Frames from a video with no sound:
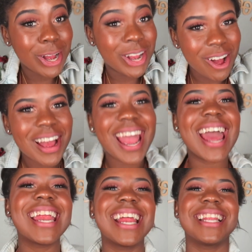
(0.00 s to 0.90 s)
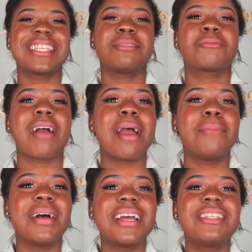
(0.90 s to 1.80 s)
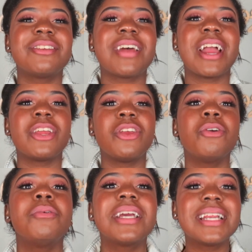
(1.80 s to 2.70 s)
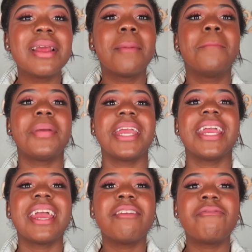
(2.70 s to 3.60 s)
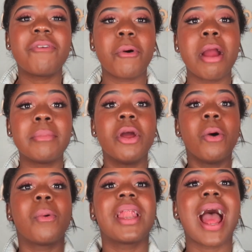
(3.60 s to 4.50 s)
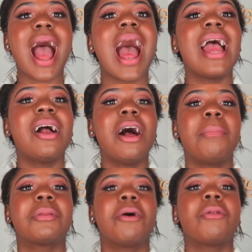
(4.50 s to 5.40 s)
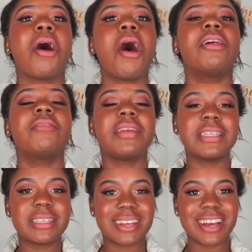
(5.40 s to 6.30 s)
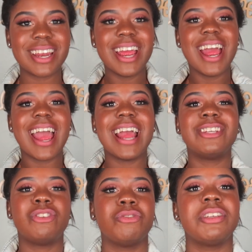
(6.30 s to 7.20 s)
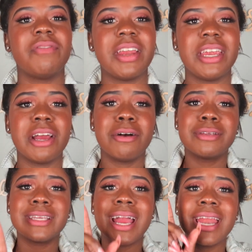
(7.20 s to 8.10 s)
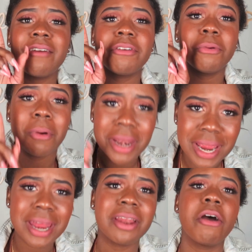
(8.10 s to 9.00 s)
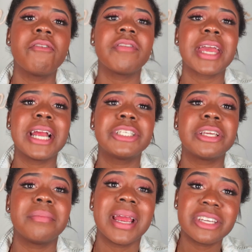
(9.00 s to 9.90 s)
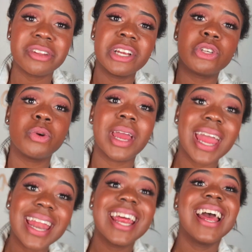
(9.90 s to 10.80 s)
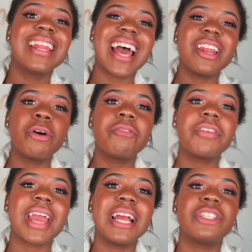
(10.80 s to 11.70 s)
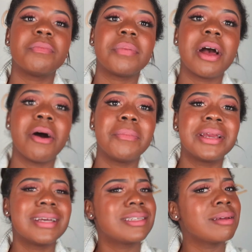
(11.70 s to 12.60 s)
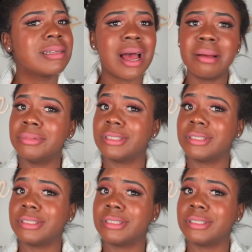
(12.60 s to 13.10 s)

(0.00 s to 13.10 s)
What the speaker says: go ahead and hit the subscribe button so that you can be informed when I upload all of these good and juicy videos. And if you want to get a notification, make sure that you hit that notification bell because sometimes